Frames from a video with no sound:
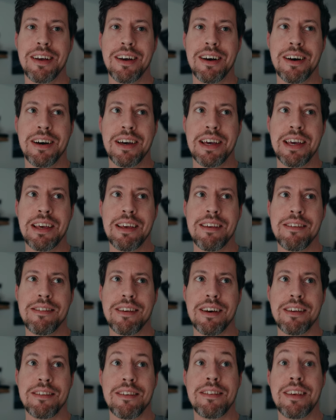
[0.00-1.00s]
I
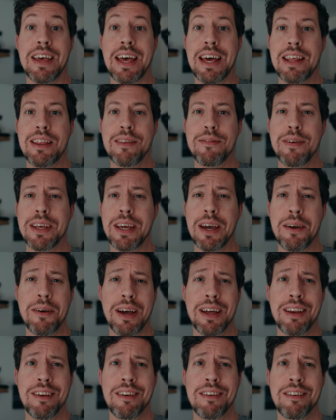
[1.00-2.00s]
started to edit the video
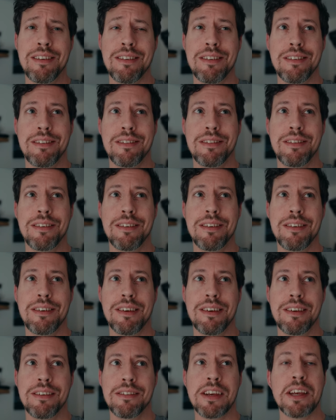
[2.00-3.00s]
and
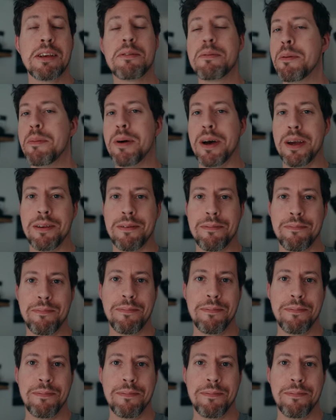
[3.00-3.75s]
changed my mind.